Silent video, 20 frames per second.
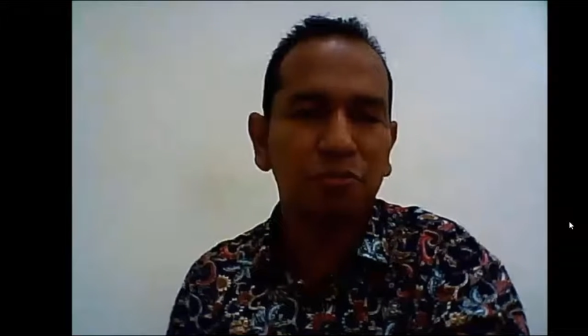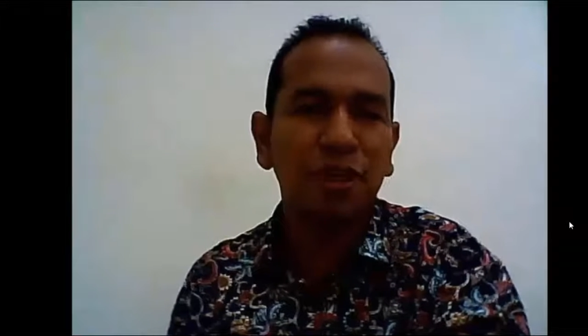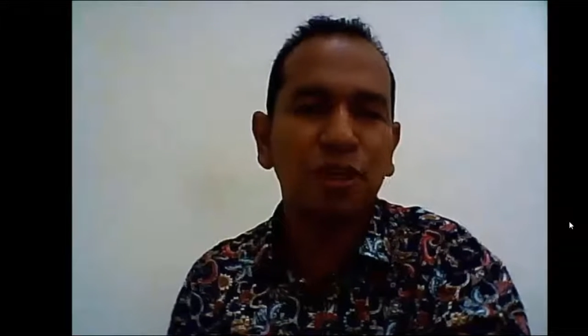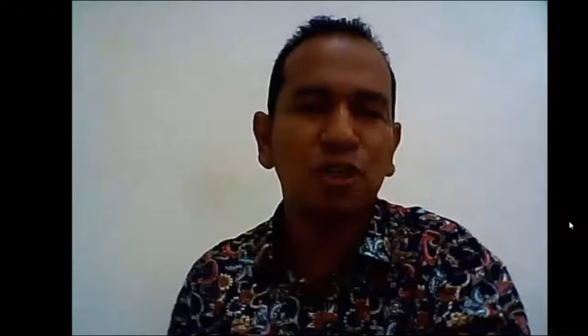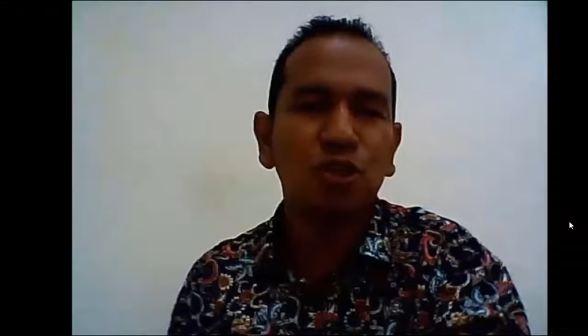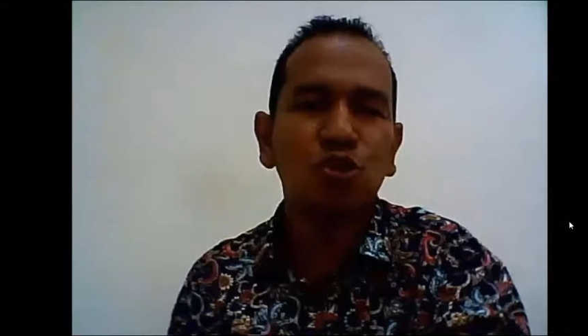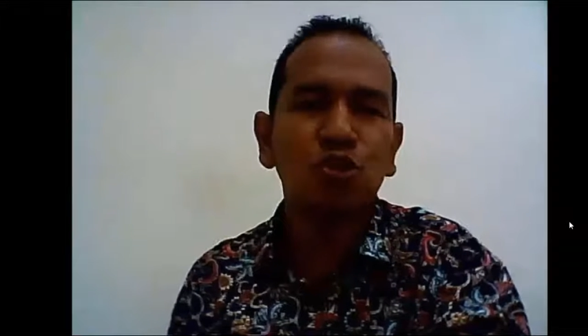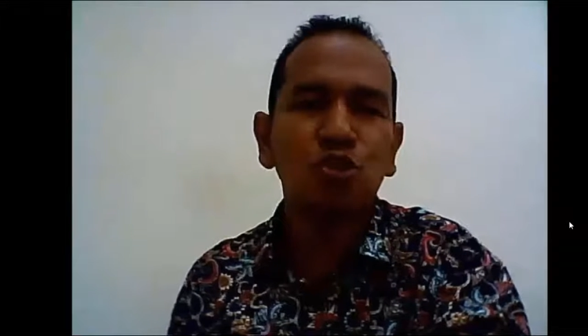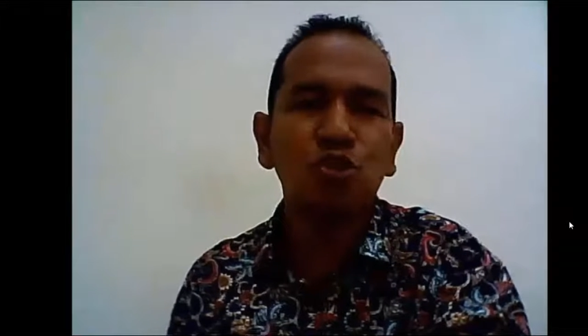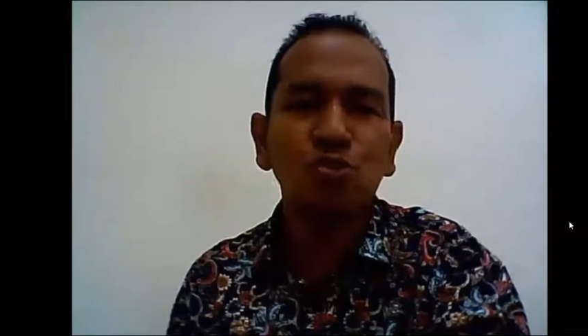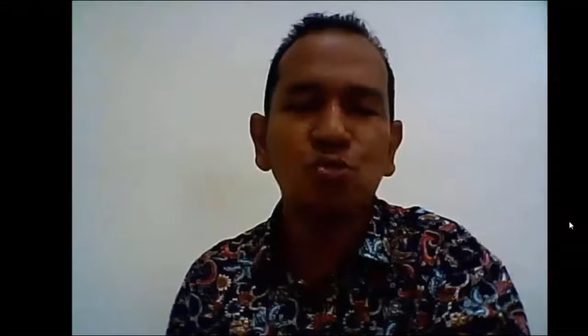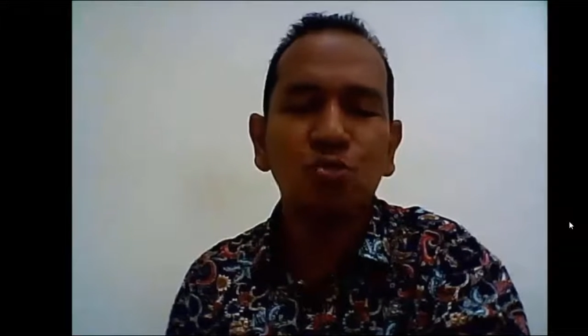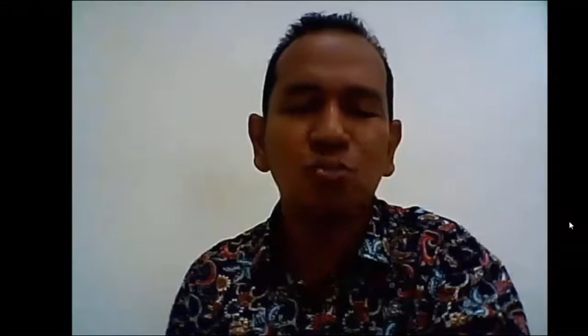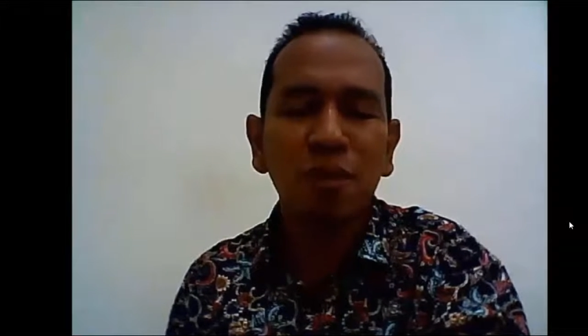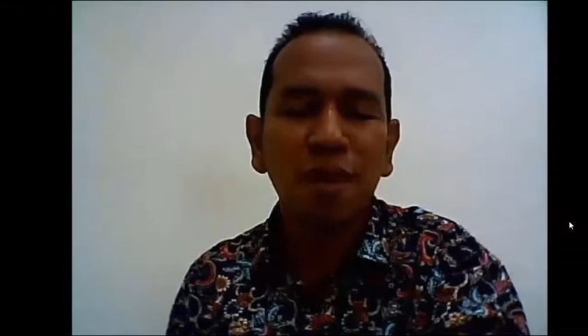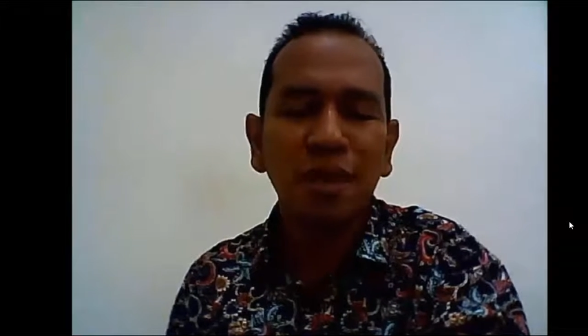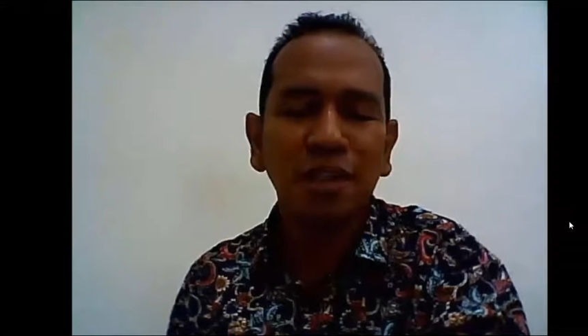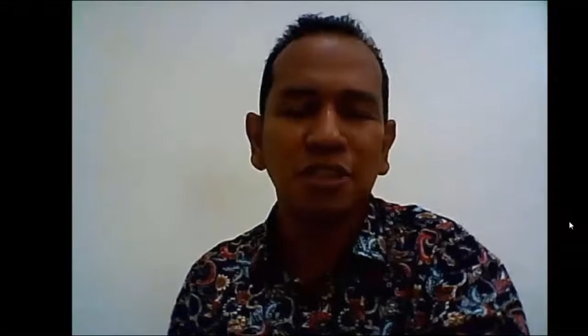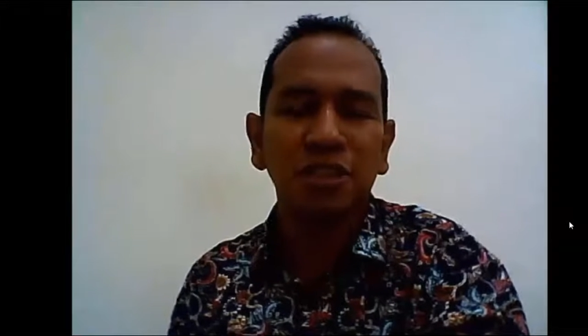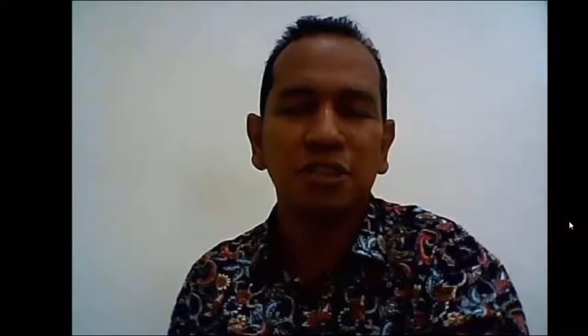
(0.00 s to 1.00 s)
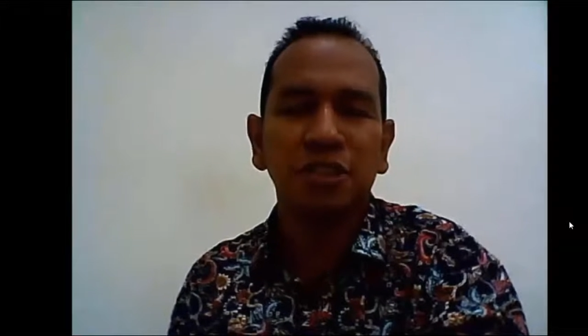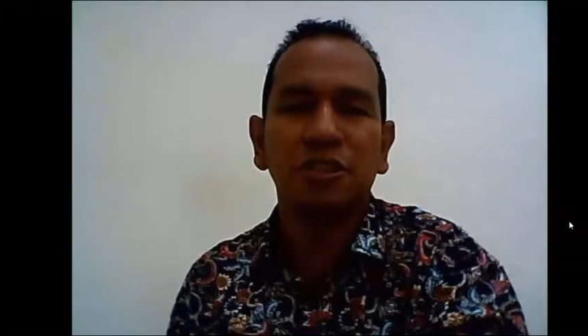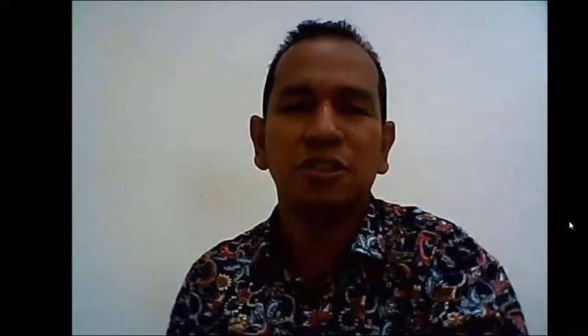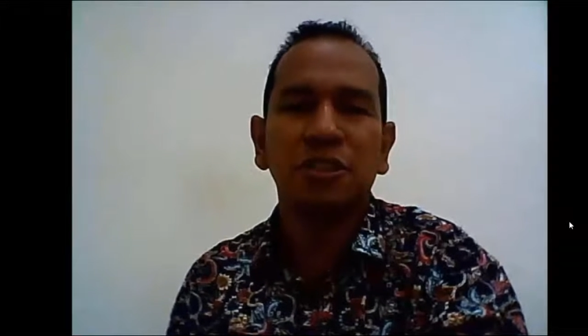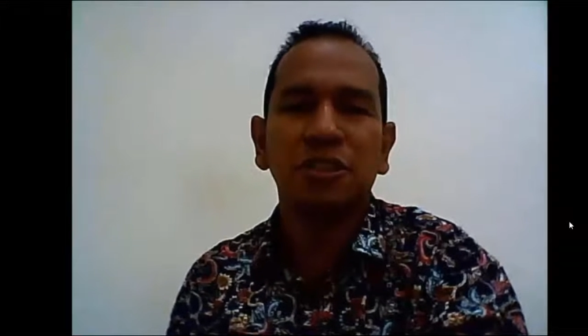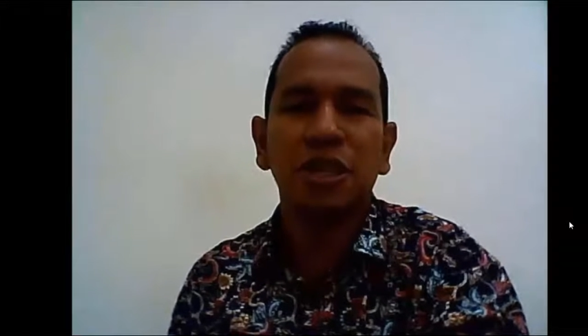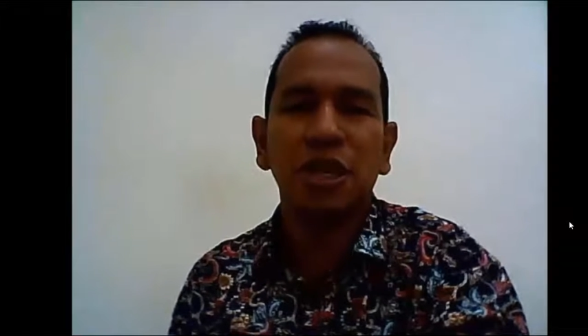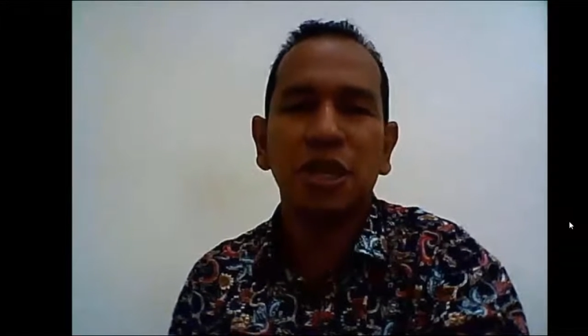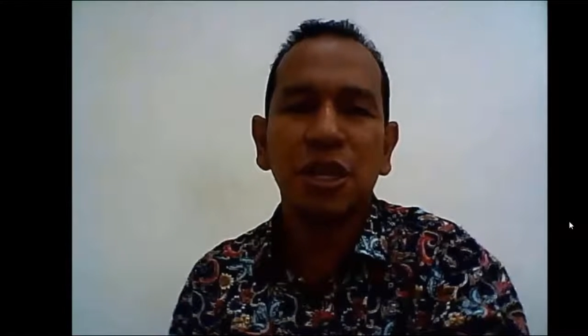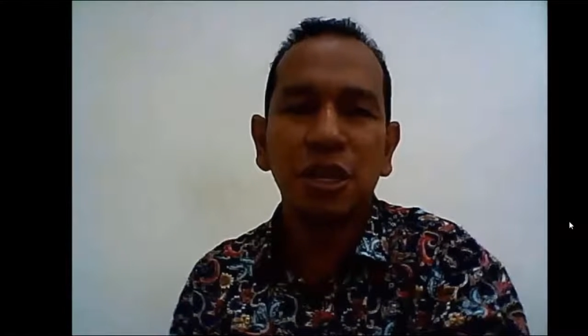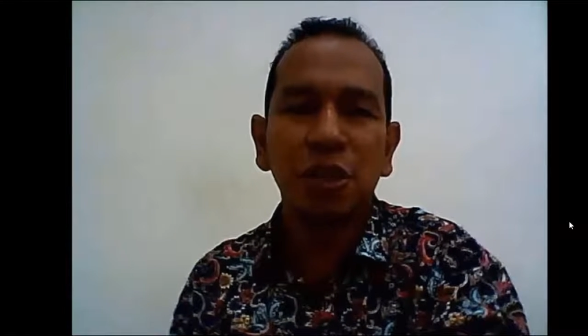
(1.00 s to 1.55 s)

but you must